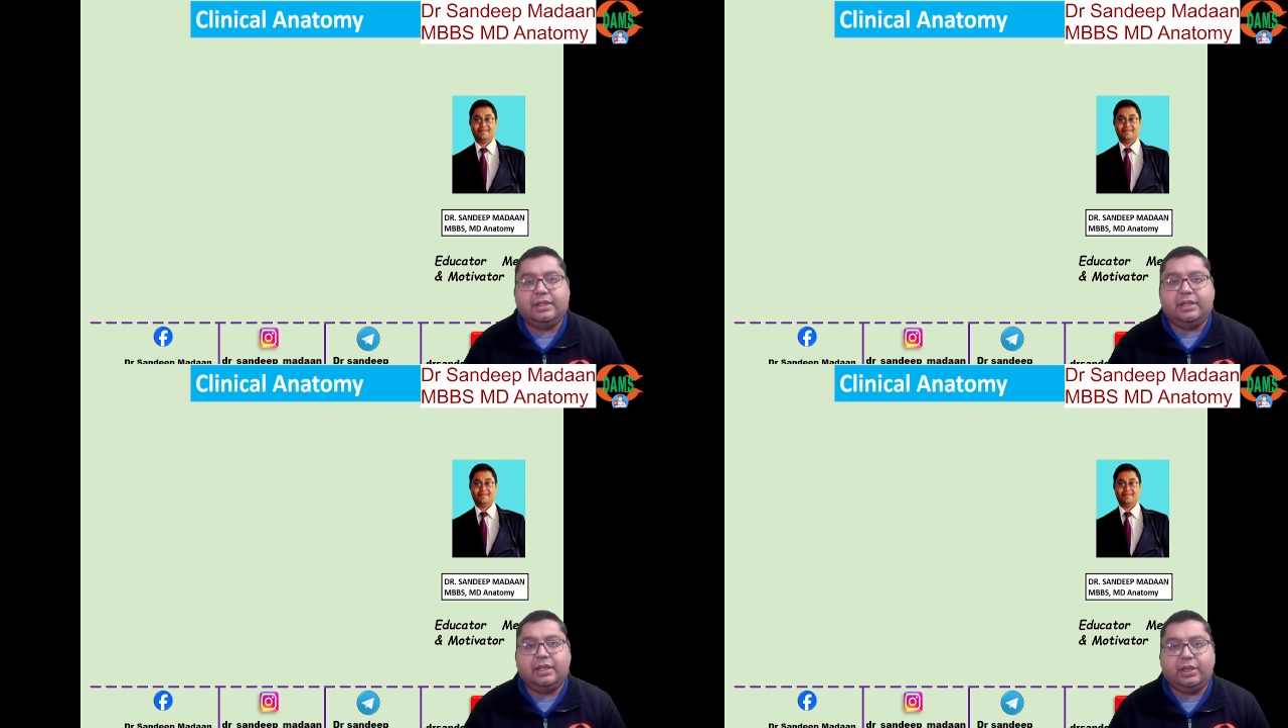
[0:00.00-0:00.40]

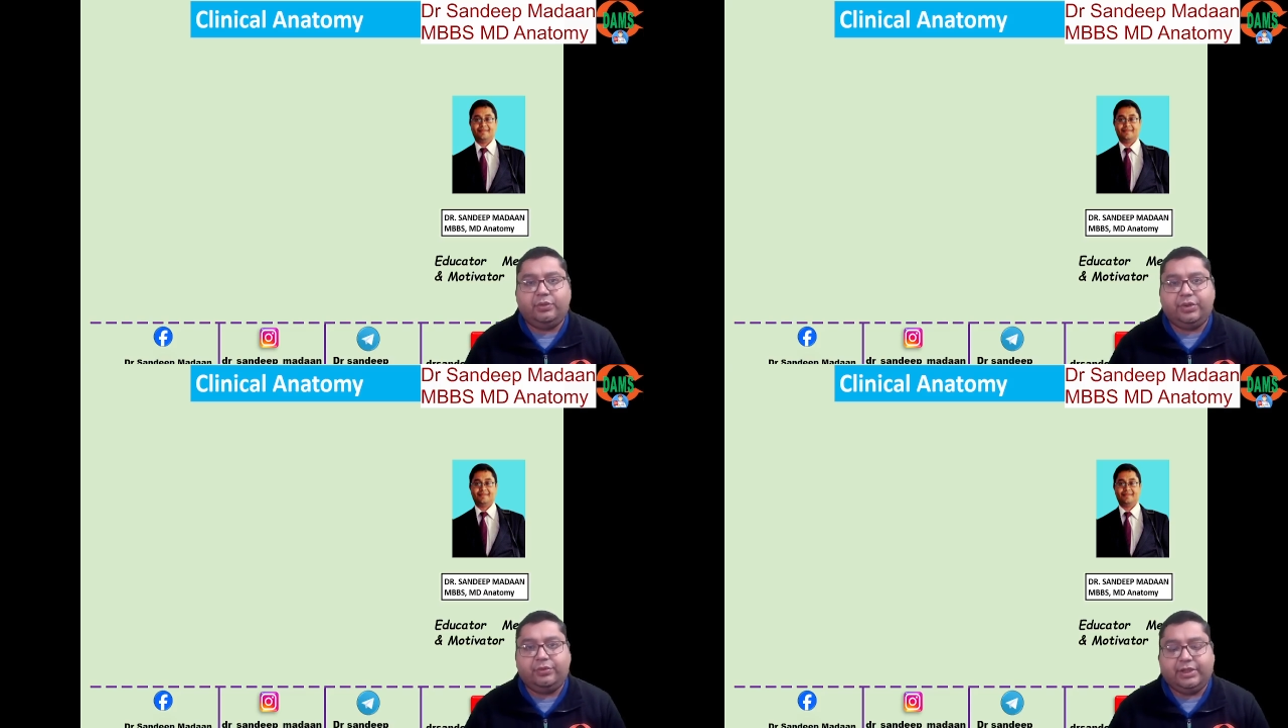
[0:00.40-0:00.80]
Hello
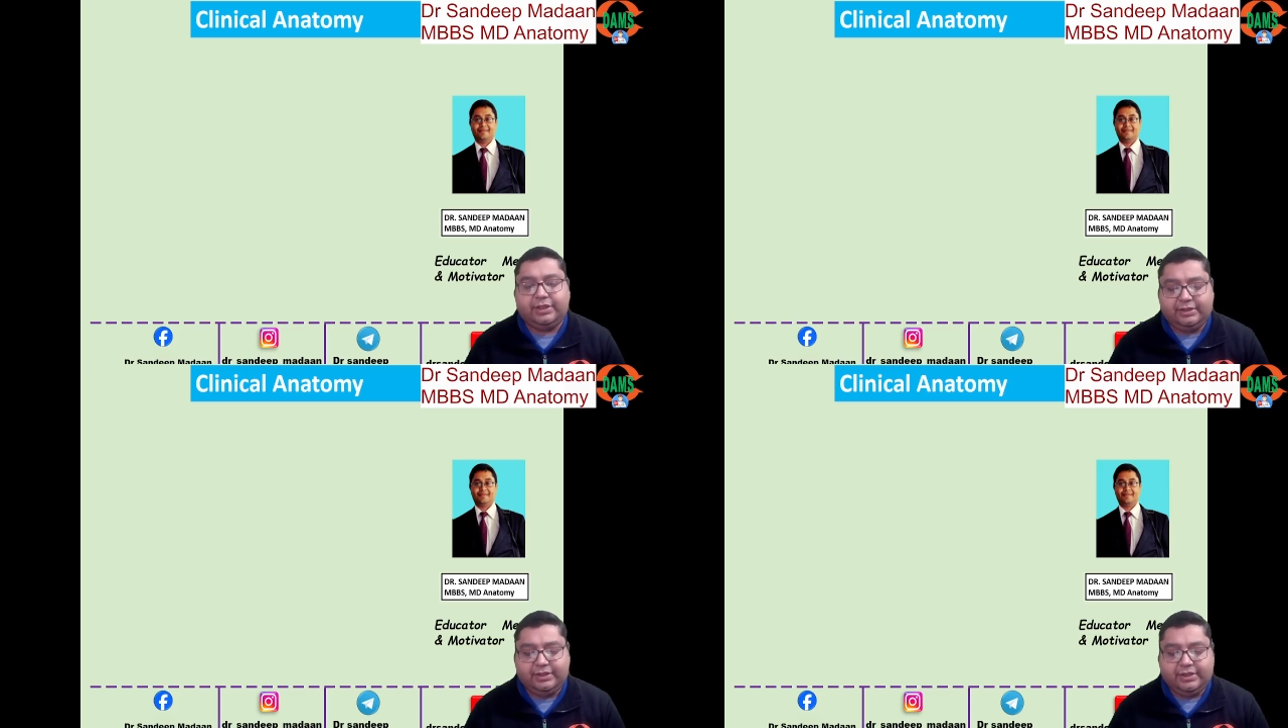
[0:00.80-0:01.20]

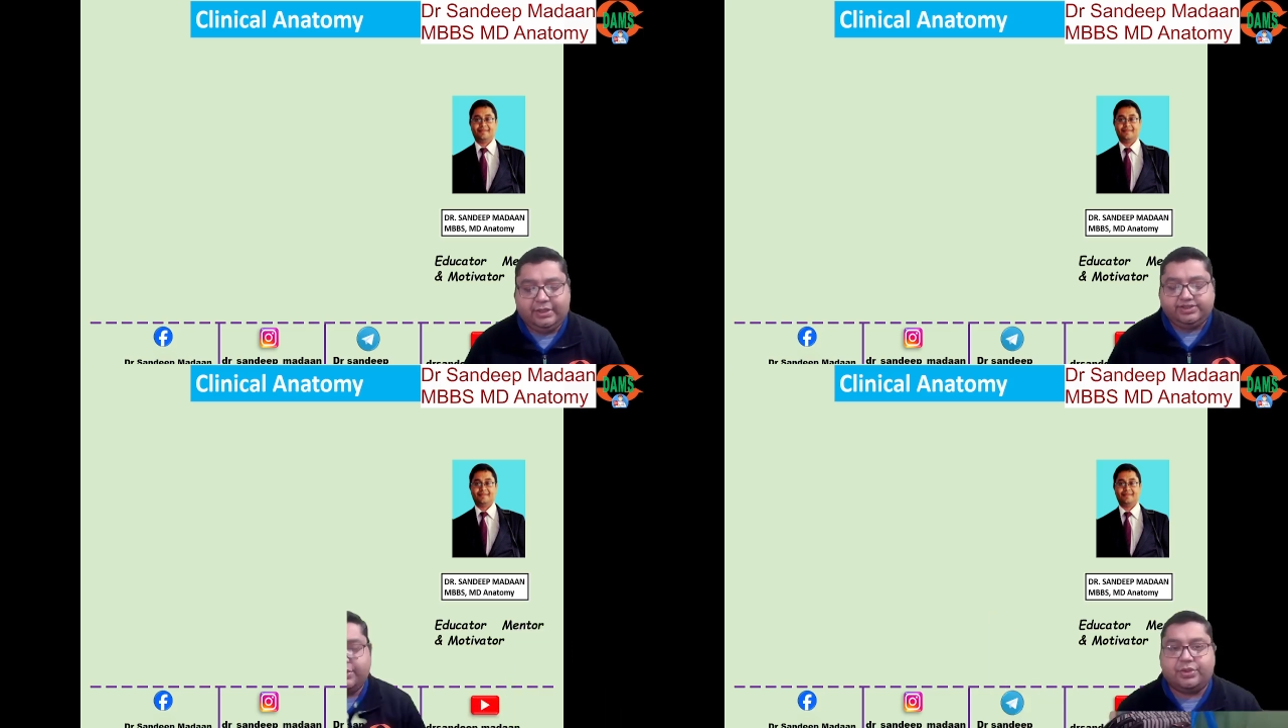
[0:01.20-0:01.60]
everyone,
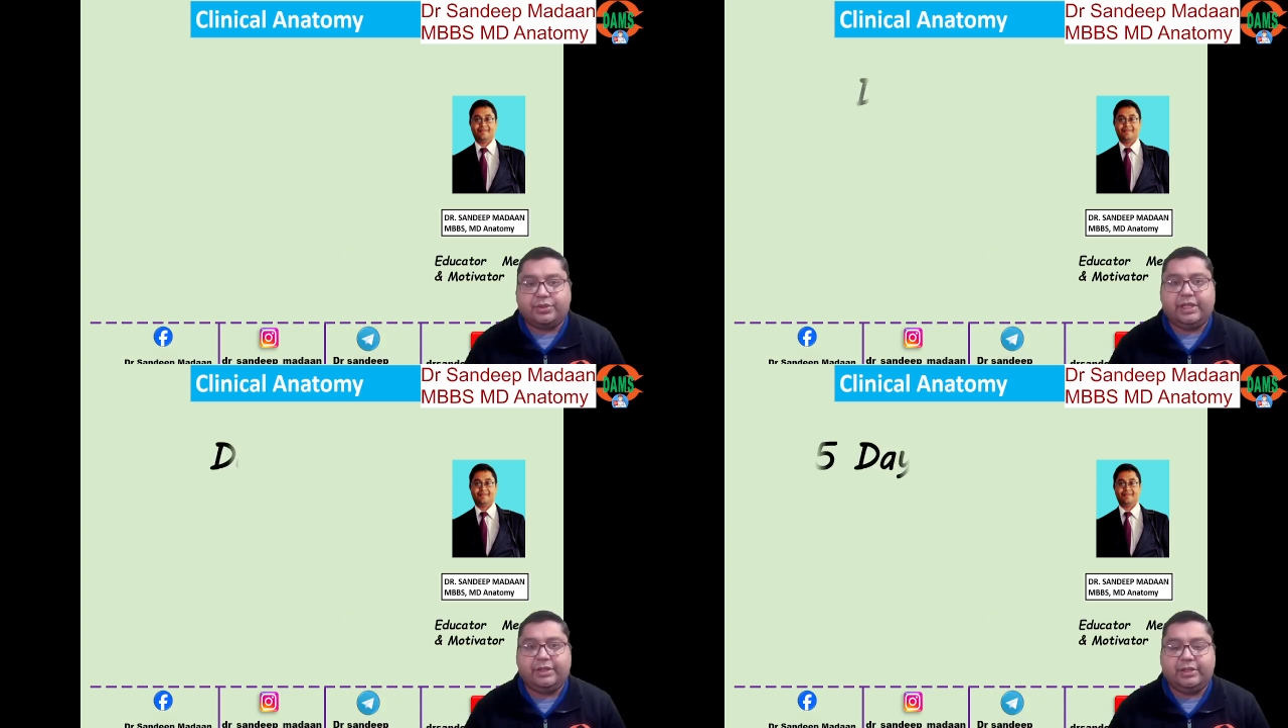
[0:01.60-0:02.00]
so
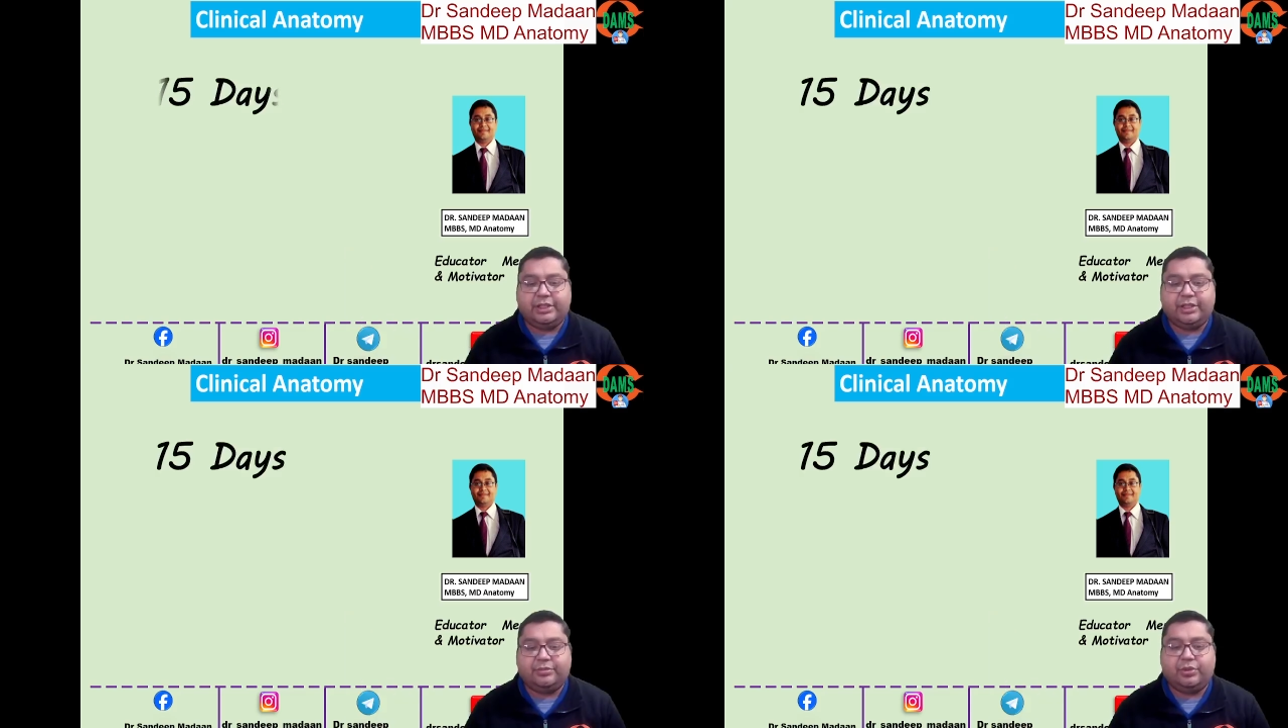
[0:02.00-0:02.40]
I
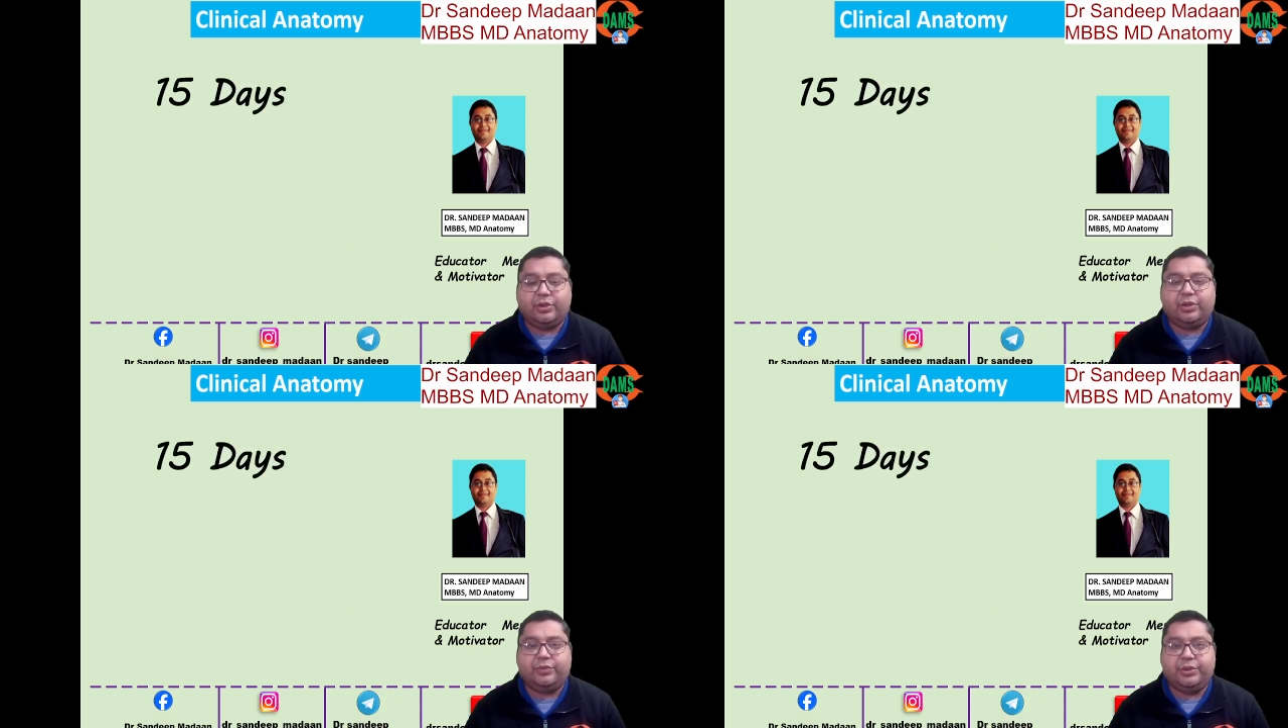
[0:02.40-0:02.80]
welcome all
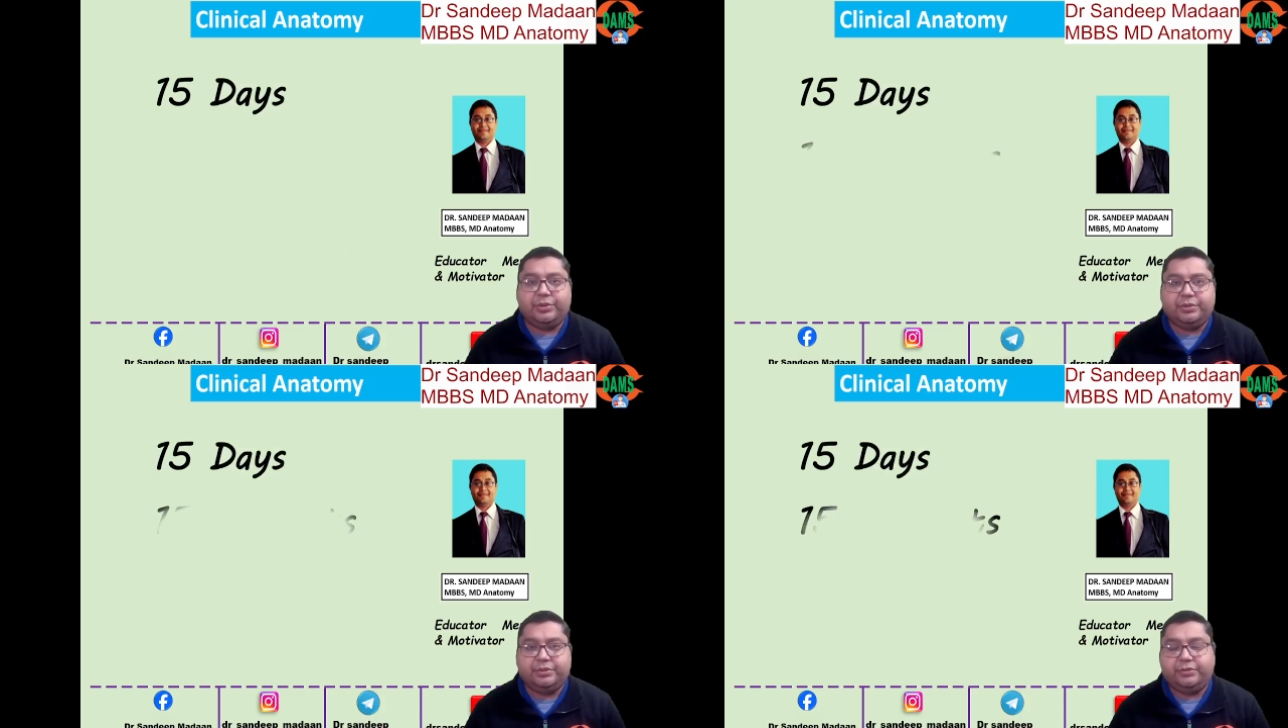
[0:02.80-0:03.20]
of you